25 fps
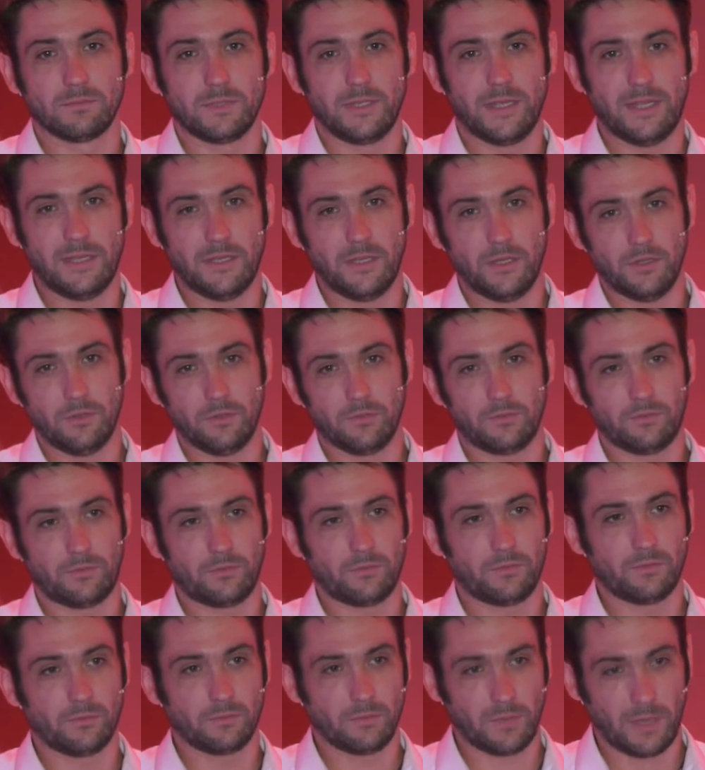in
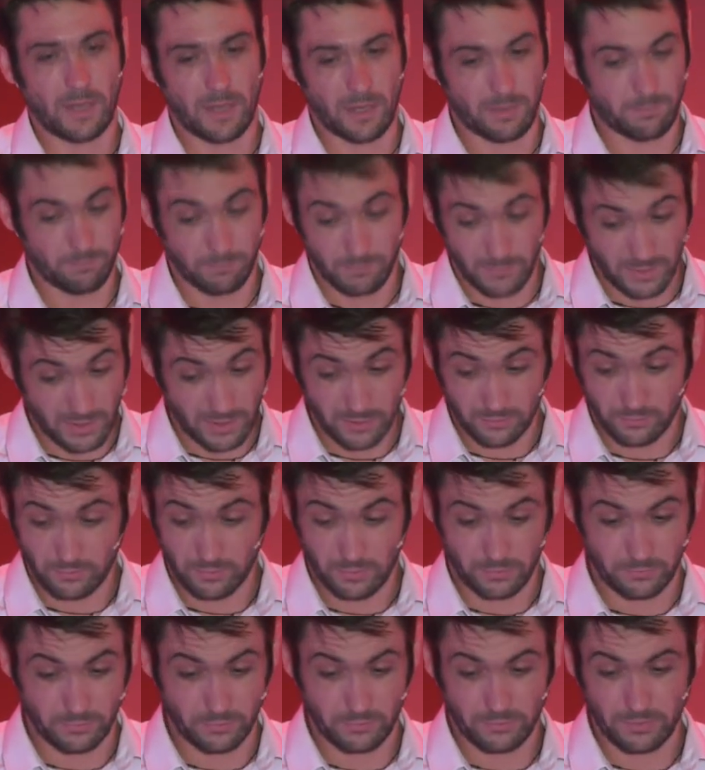use as
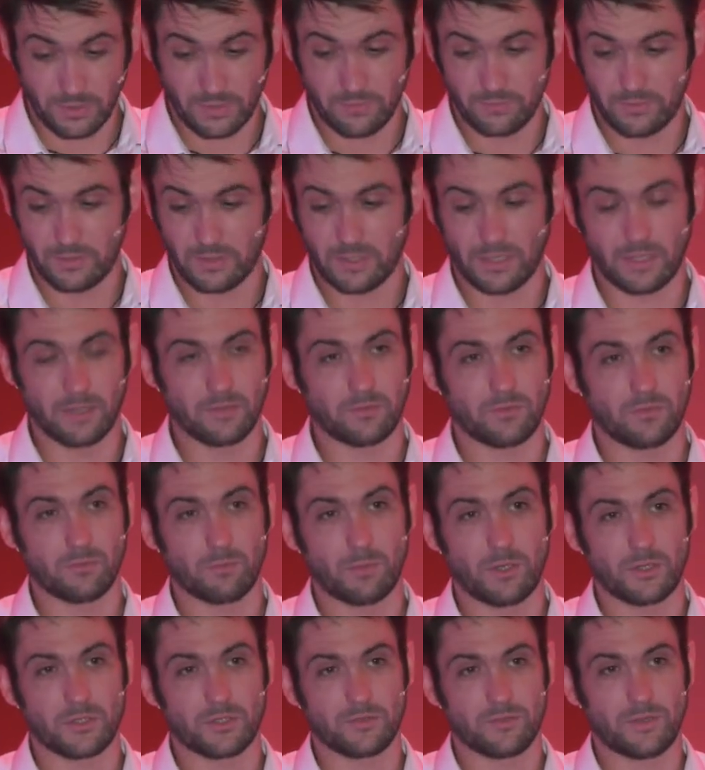a safety case as
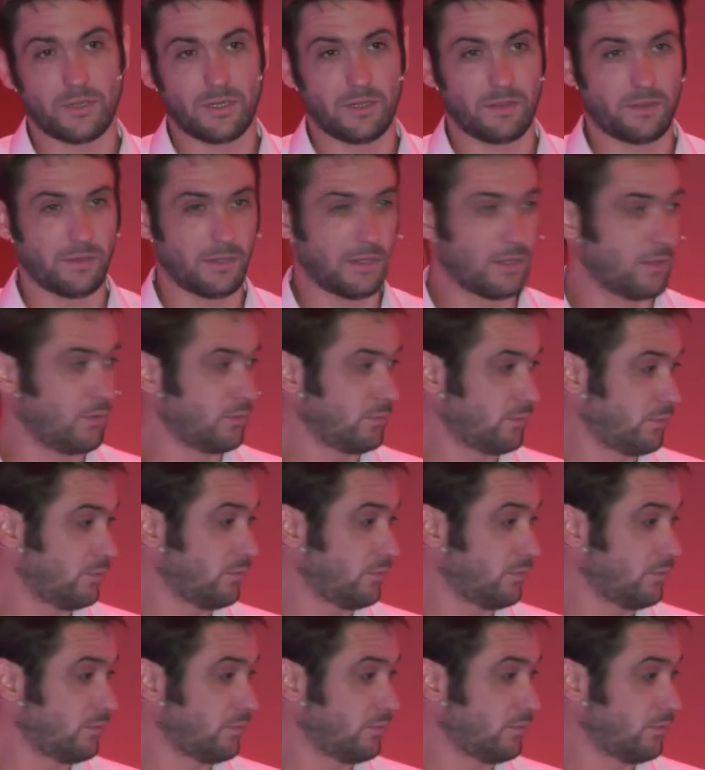much of anything else,